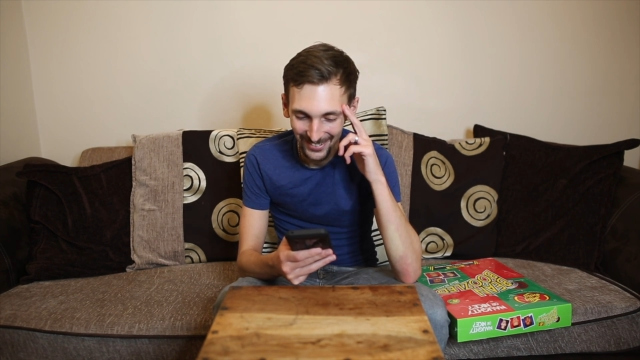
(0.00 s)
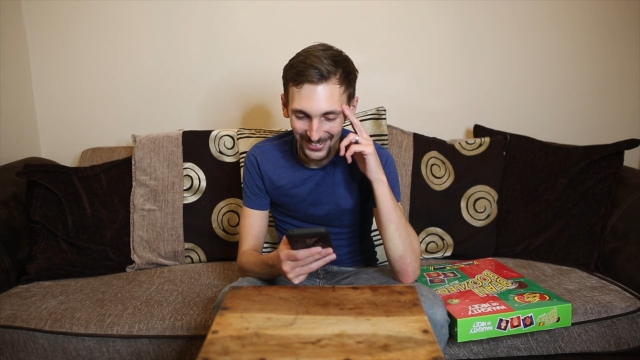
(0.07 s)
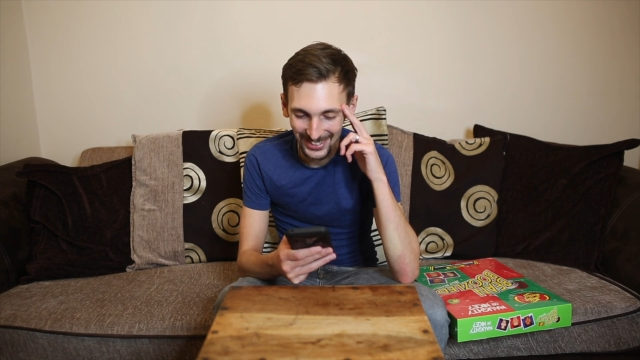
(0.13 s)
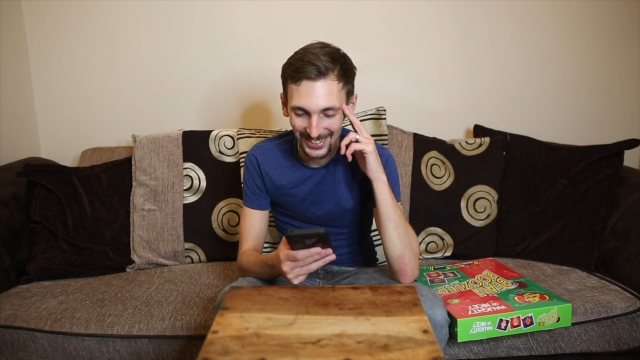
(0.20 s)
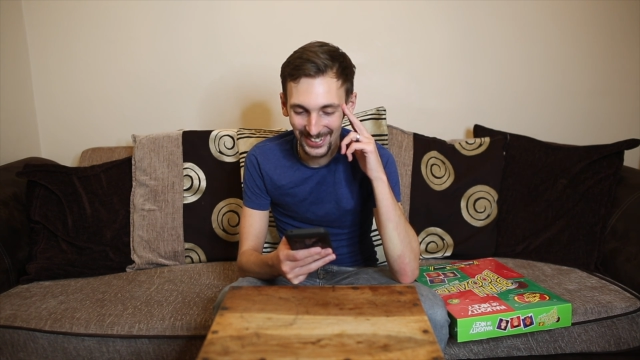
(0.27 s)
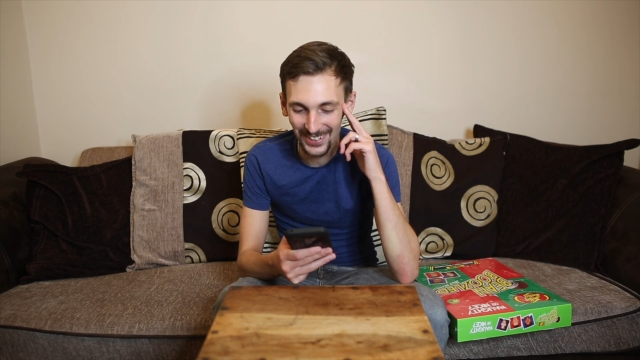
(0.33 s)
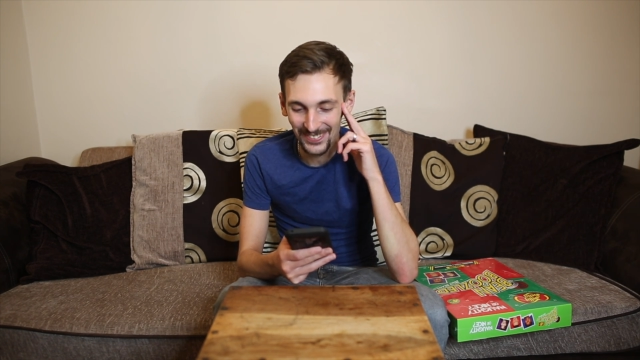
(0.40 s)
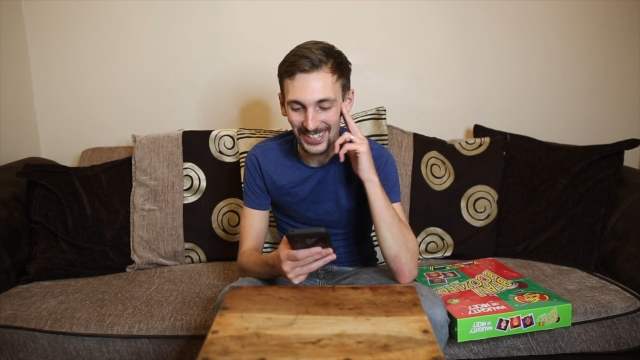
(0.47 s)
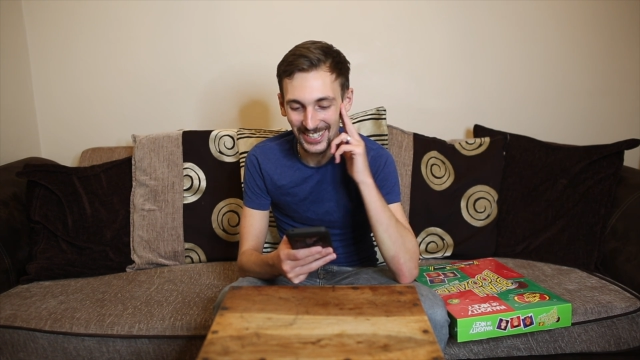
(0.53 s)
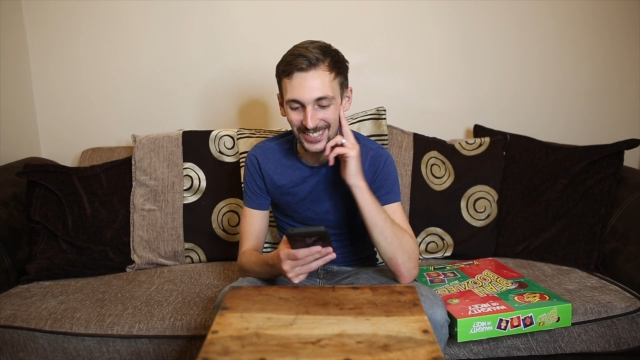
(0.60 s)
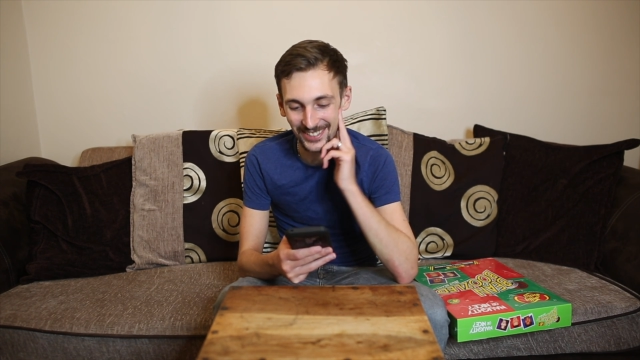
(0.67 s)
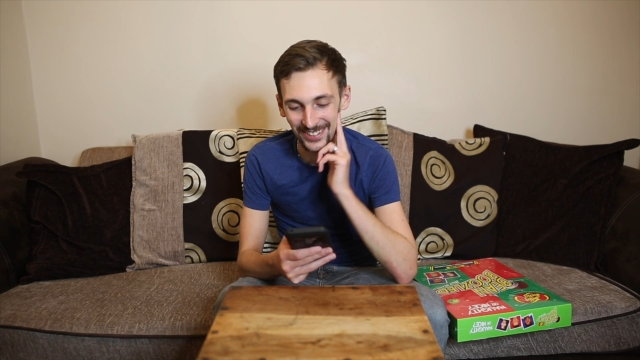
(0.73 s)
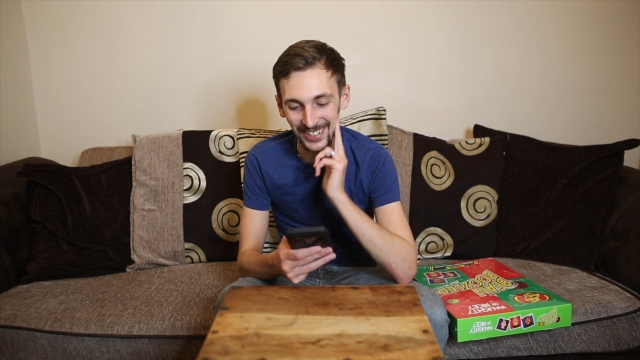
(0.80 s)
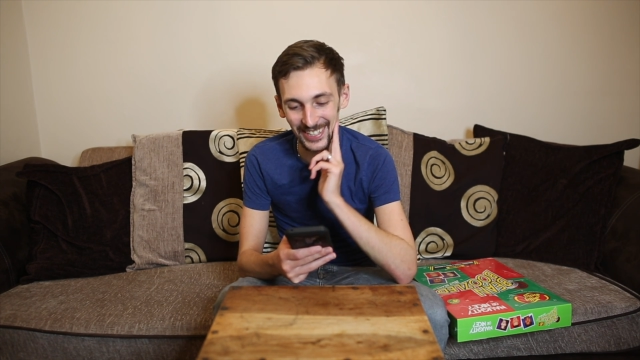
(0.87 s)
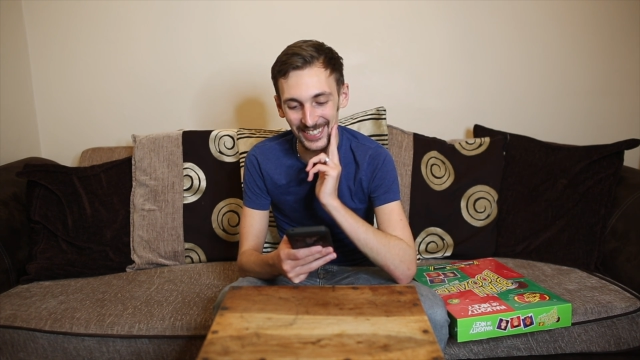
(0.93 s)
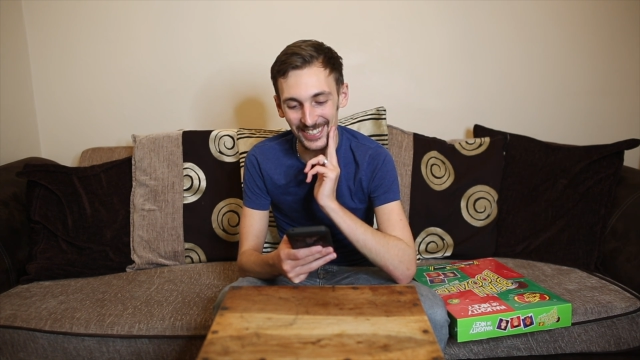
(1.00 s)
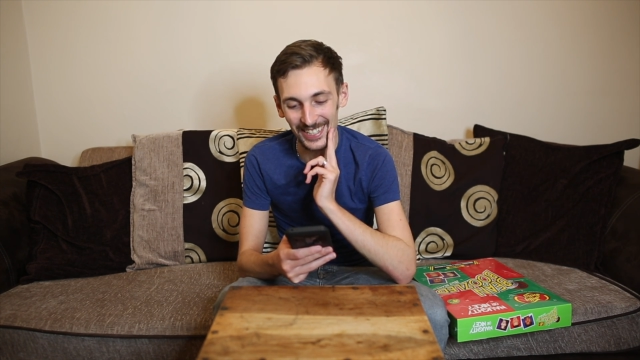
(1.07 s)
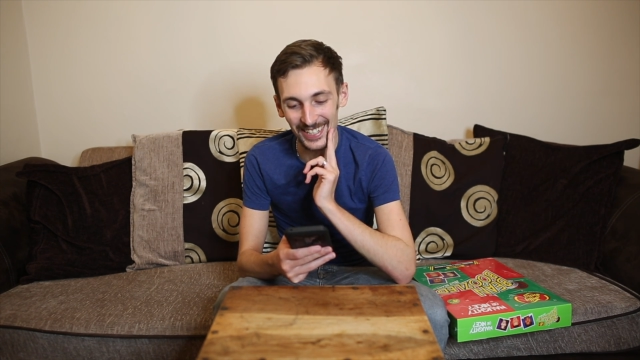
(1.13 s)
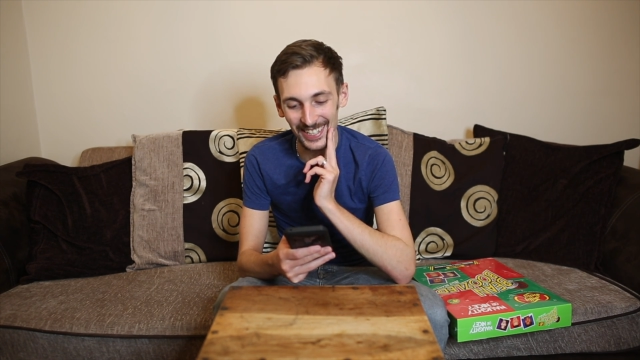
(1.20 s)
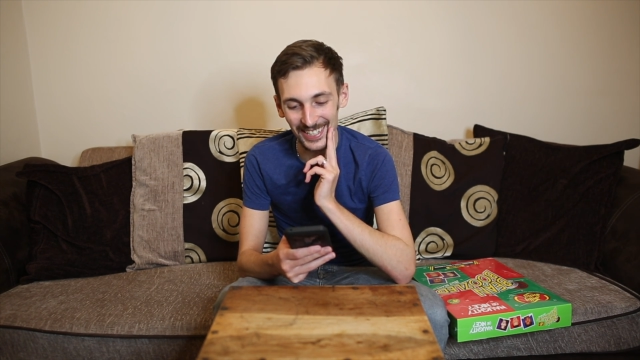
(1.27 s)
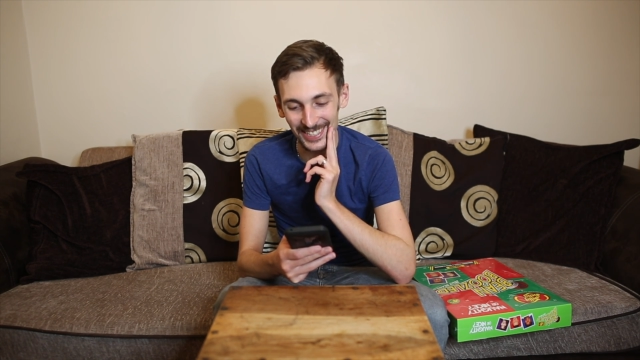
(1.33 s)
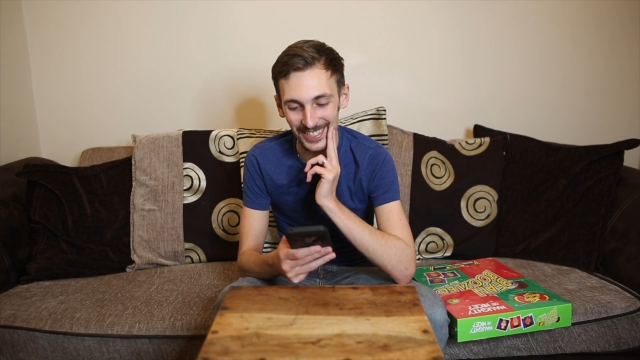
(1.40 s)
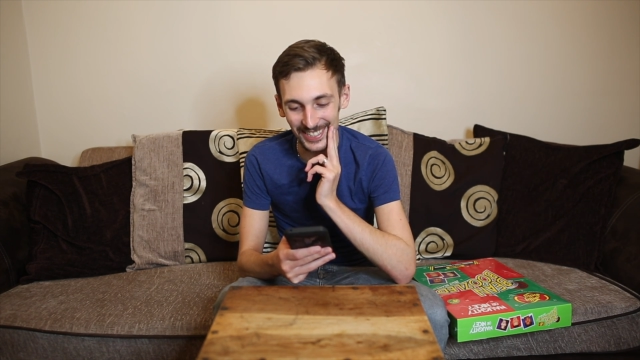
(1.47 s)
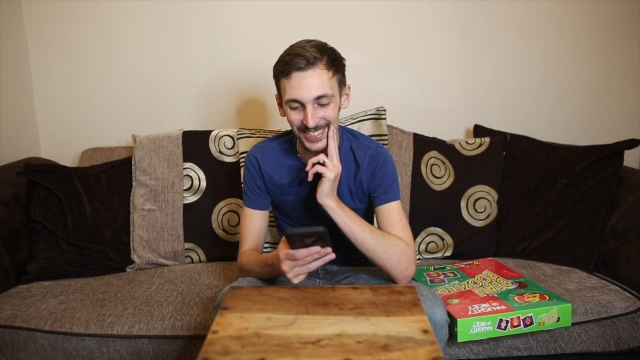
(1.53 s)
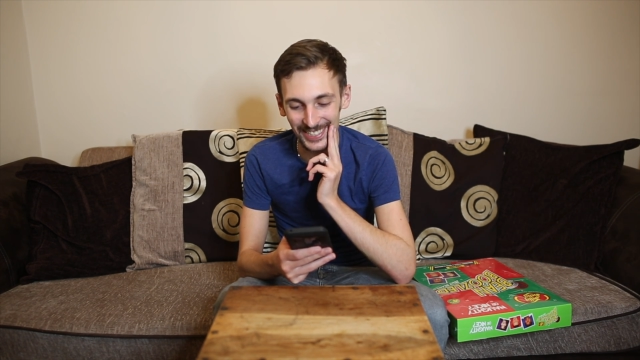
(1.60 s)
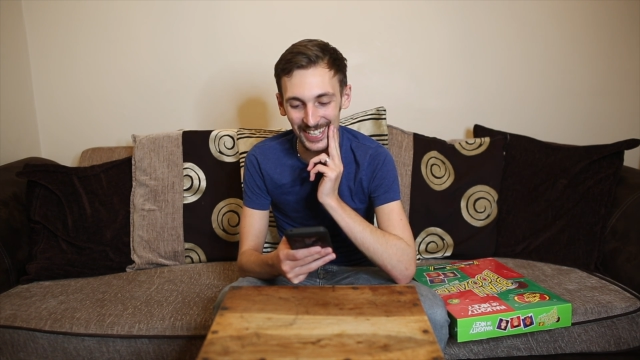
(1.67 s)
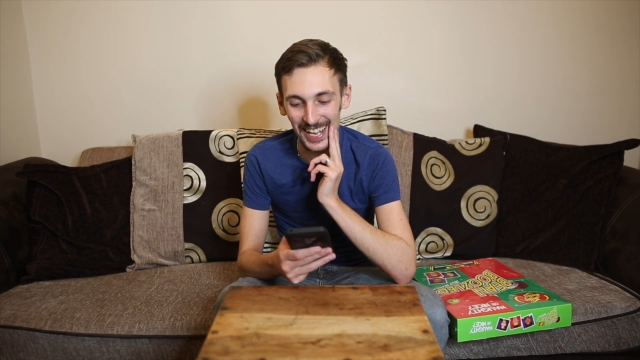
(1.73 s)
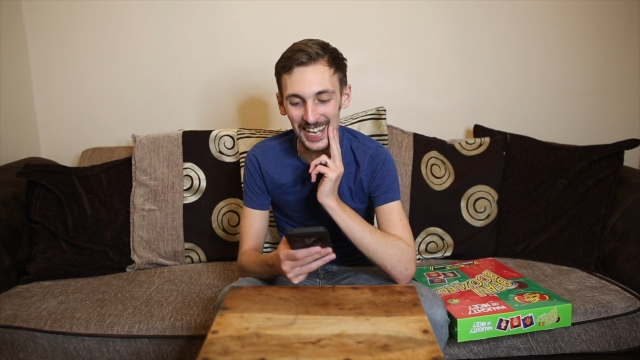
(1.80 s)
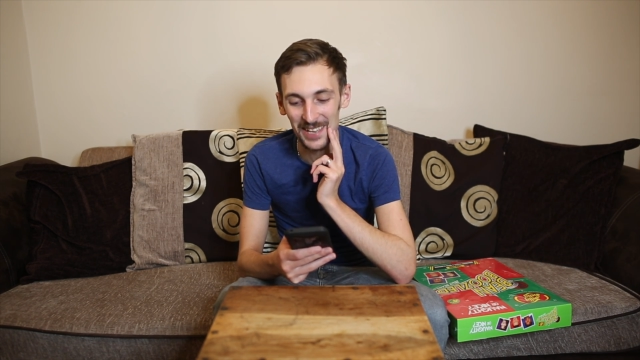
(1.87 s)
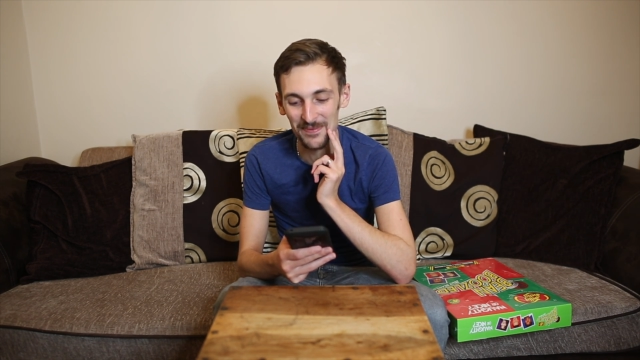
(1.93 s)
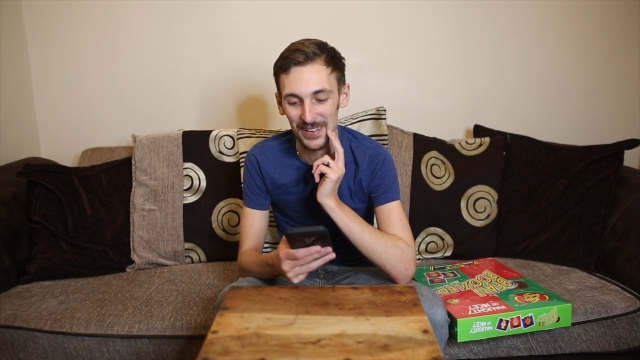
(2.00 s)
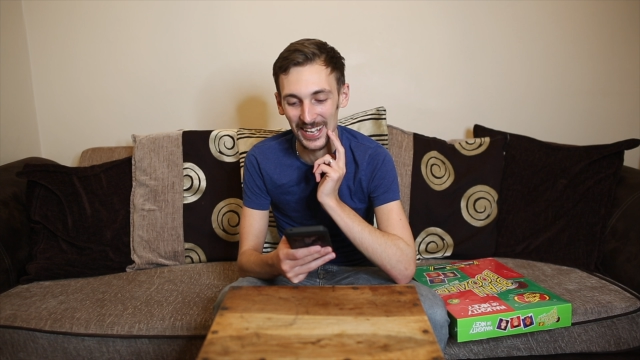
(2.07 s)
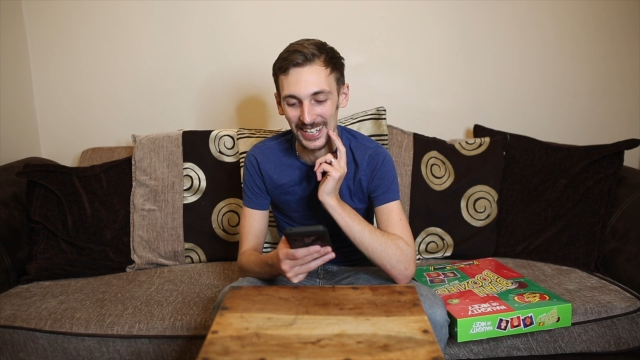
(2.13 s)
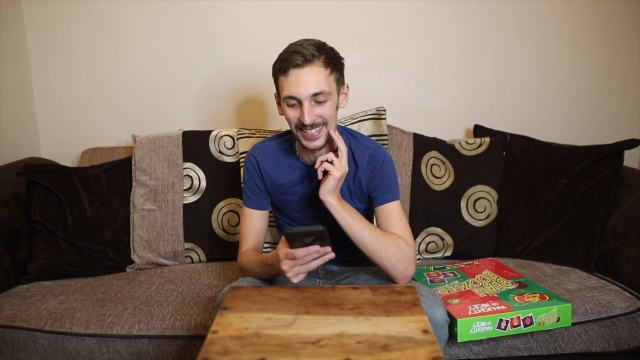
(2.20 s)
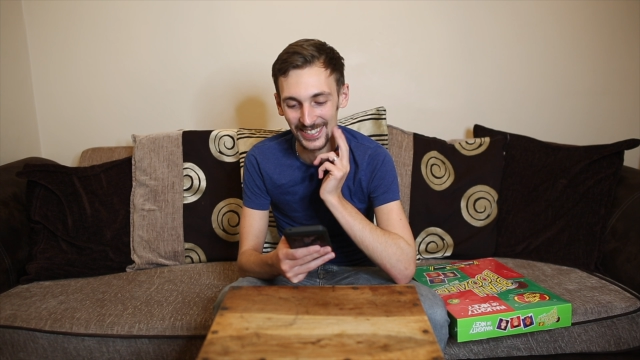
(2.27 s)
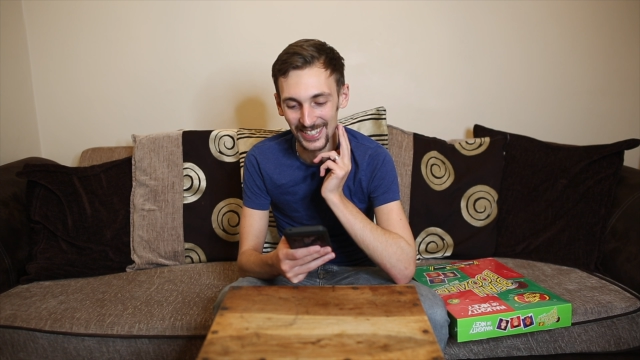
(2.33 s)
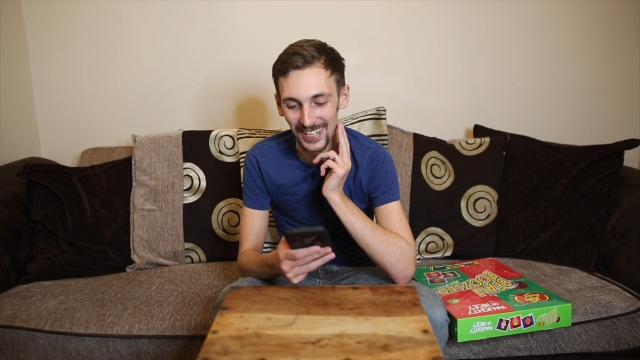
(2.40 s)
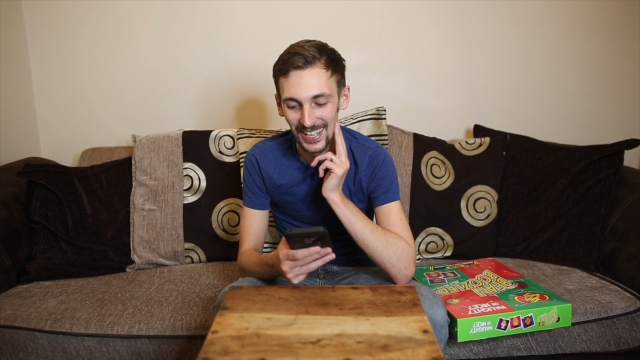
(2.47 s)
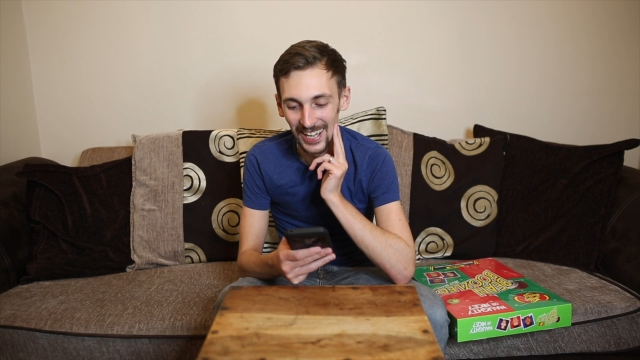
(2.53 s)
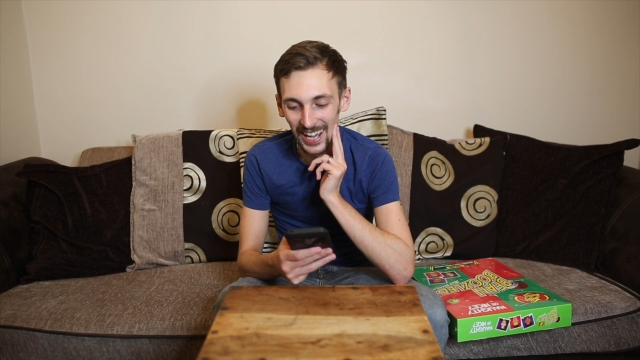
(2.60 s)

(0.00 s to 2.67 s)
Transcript: would be enjoying delicious jelly beans.